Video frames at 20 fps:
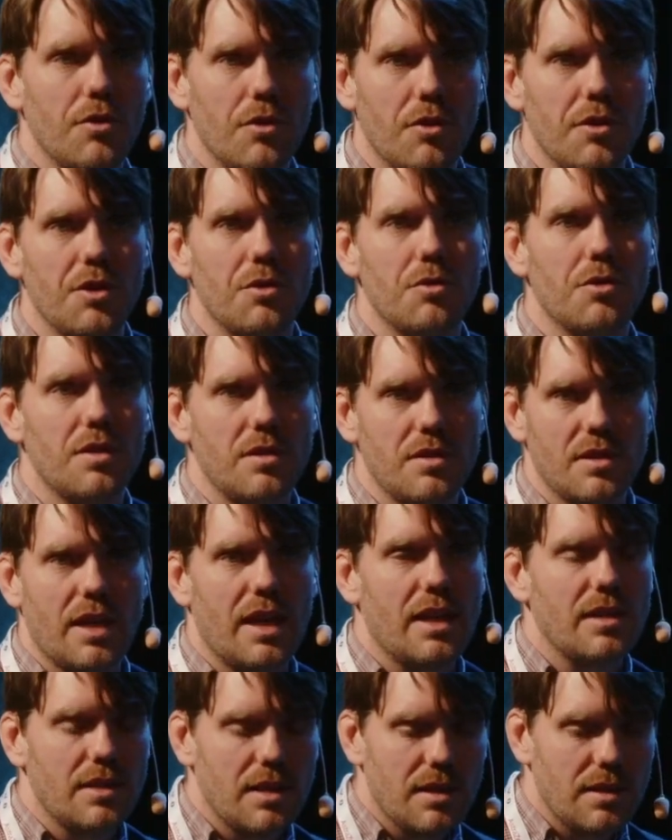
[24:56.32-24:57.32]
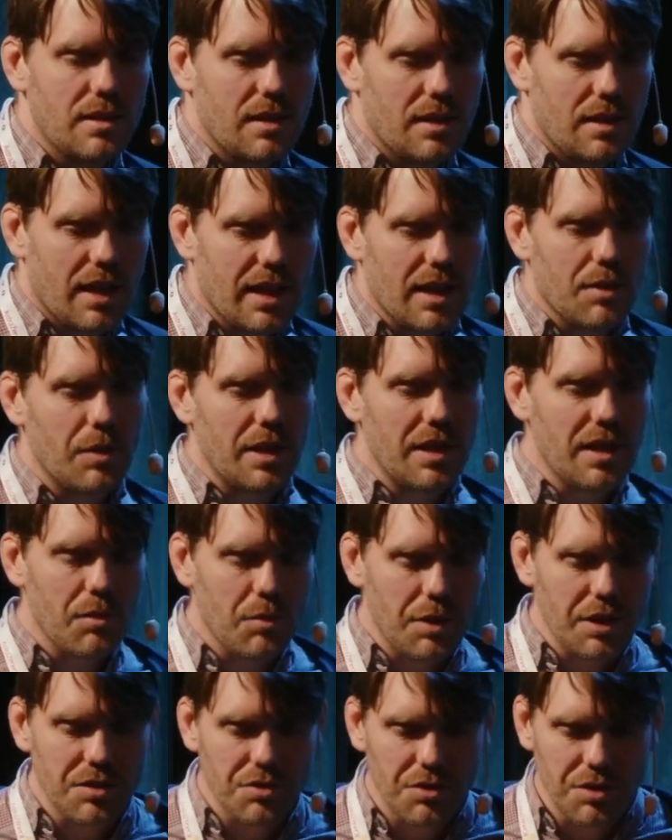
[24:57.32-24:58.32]
your use cases, like when they were
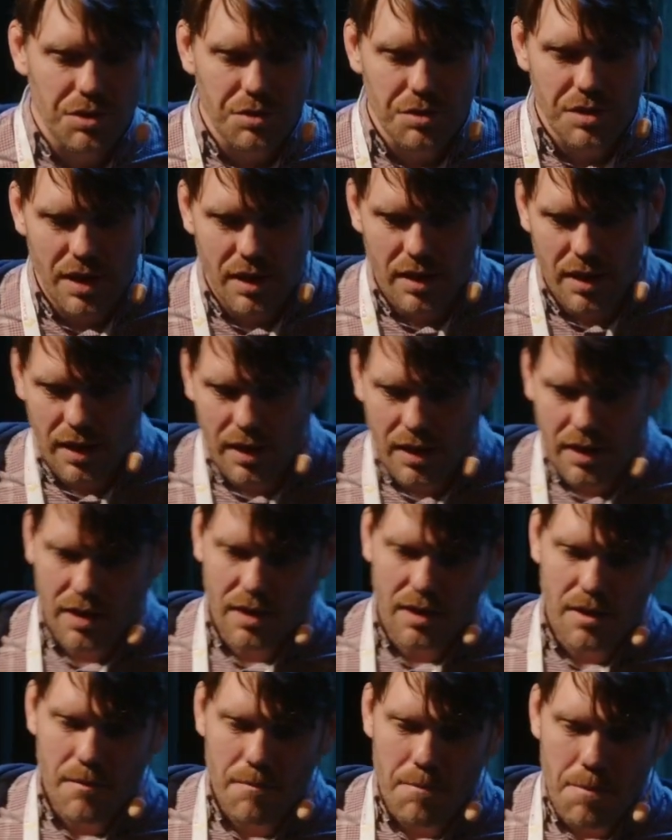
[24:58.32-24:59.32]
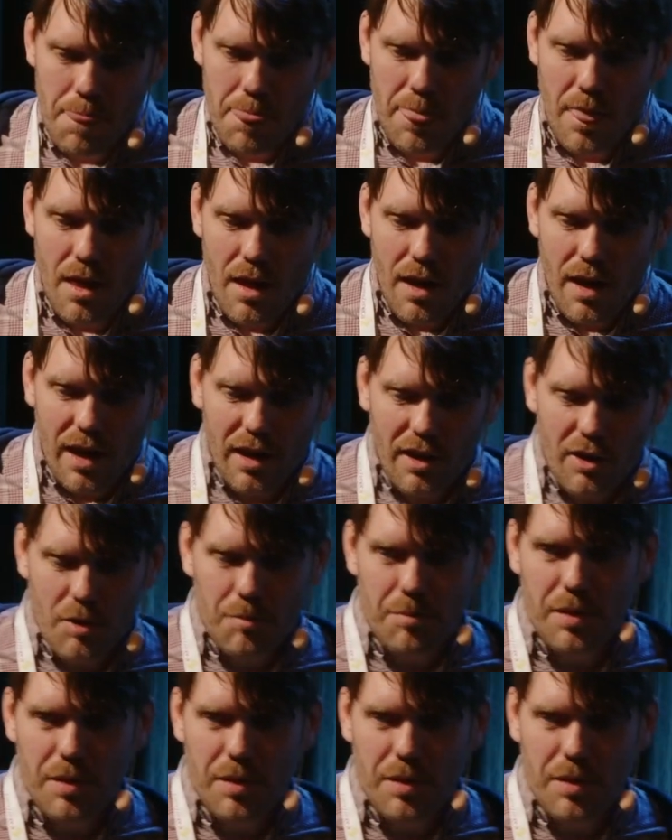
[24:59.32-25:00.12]
introduced, I think a lot of